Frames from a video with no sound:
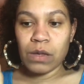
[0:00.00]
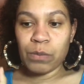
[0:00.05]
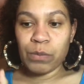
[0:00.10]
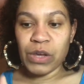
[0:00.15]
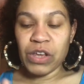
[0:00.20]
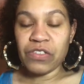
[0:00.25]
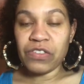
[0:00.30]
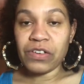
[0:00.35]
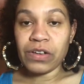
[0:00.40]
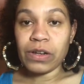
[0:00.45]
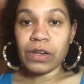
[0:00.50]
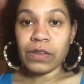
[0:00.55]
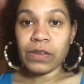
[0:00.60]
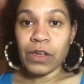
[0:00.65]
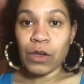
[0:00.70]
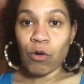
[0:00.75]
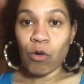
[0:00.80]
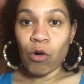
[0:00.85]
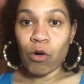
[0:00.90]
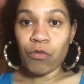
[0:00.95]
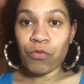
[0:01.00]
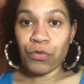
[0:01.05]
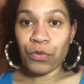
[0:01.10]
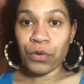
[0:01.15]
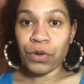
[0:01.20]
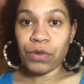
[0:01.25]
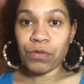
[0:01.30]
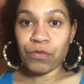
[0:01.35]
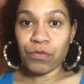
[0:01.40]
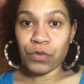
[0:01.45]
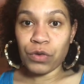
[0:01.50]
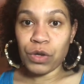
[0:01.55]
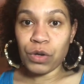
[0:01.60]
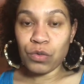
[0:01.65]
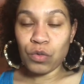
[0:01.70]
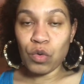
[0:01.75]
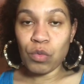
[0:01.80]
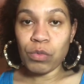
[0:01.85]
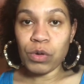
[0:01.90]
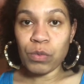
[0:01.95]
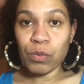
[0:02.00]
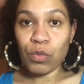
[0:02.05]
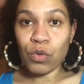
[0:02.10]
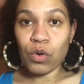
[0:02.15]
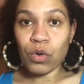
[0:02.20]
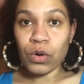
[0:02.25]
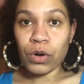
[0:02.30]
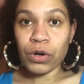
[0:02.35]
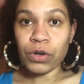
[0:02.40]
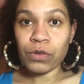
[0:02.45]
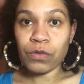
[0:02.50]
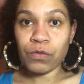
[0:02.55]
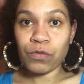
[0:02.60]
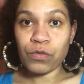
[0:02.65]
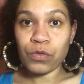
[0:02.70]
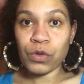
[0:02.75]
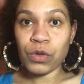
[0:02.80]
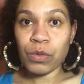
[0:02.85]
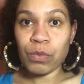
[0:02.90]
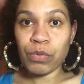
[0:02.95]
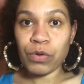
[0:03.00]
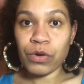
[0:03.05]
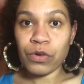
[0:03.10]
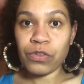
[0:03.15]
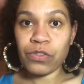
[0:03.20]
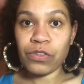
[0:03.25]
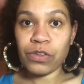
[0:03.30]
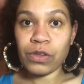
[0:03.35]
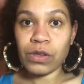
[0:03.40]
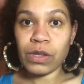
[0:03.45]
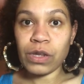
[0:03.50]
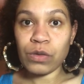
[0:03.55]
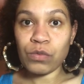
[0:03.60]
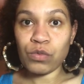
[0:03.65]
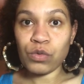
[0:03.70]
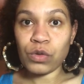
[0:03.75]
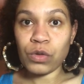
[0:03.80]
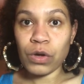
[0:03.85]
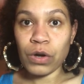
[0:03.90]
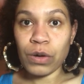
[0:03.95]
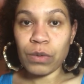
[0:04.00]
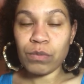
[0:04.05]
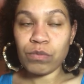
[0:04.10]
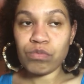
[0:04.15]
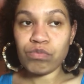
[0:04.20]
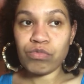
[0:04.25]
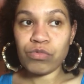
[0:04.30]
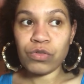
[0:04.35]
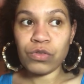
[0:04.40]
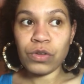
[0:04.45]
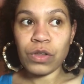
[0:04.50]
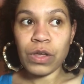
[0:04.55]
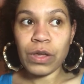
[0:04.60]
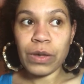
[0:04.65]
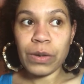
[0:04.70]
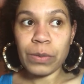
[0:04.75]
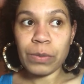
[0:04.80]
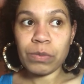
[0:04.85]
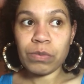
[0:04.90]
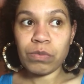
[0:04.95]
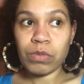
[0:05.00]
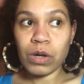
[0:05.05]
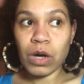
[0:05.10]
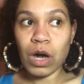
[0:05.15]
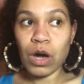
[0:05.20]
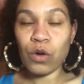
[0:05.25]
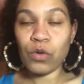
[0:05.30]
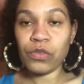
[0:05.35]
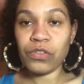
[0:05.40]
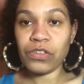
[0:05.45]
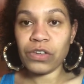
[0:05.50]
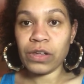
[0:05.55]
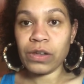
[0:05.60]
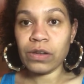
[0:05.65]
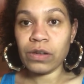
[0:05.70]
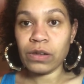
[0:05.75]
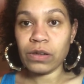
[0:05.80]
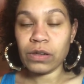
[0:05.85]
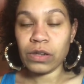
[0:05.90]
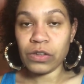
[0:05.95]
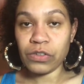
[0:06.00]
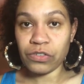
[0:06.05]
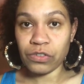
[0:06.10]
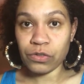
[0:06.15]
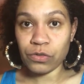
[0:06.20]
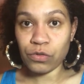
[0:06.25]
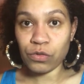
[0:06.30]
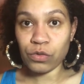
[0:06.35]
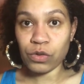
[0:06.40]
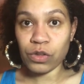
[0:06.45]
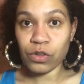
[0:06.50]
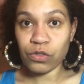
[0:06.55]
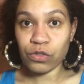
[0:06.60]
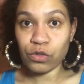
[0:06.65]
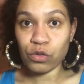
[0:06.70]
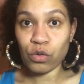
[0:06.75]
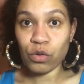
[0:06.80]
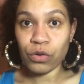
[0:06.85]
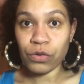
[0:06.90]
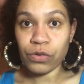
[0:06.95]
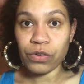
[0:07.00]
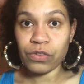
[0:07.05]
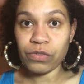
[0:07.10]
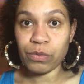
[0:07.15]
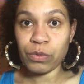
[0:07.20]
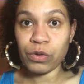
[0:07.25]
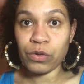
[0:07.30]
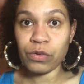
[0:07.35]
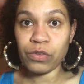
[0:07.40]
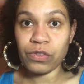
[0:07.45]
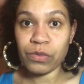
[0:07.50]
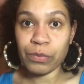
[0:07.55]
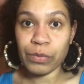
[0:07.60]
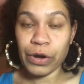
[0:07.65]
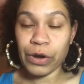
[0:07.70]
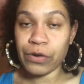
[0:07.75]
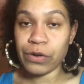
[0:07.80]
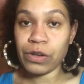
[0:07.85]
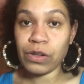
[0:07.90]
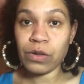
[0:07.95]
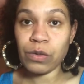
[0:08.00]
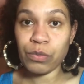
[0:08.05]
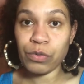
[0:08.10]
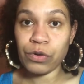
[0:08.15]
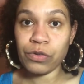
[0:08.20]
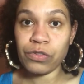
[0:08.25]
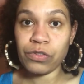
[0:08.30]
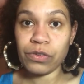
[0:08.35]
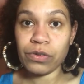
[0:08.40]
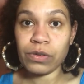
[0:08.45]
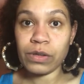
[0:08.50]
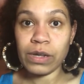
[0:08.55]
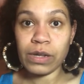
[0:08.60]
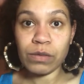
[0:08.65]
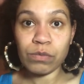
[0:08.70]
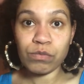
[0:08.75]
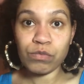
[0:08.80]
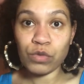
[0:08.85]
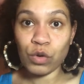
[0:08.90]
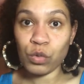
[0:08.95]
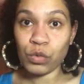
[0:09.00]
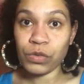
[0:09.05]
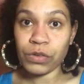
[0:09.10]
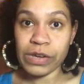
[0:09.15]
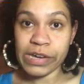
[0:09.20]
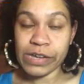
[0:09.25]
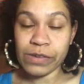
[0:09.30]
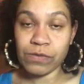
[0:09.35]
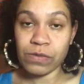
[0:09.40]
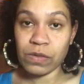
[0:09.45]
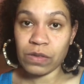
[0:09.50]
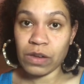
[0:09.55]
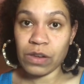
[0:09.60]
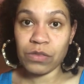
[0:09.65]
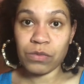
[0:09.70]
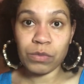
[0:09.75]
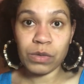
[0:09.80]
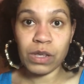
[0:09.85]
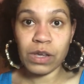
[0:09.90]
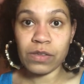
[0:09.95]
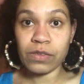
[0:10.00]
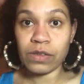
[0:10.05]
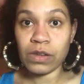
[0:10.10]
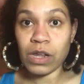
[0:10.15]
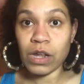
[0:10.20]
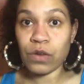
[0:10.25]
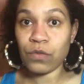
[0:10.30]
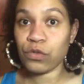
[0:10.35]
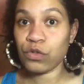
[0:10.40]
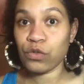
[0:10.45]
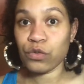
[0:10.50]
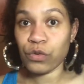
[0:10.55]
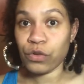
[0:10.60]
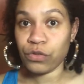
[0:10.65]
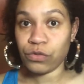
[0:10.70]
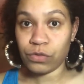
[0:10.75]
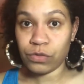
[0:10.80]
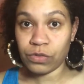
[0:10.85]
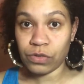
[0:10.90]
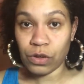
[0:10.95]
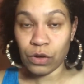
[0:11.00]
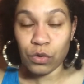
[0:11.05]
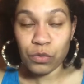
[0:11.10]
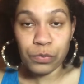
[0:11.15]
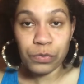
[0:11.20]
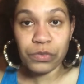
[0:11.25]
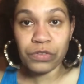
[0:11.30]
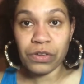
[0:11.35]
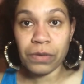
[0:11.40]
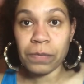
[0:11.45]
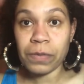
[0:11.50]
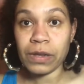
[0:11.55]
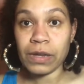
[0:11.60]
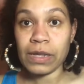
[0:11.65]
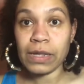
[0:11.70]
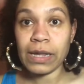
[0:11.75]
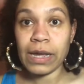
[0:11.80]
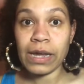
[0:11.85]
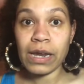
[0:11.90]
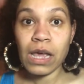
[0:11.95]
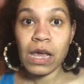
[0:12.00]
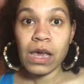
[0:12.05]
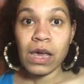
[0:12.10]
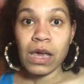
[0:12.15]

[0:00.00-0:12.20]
basically, they offering free room and board for the person that would come to their house and listen to their stories, because apparently the person that wrote the advertisement has a lot of stories to tell or something like that.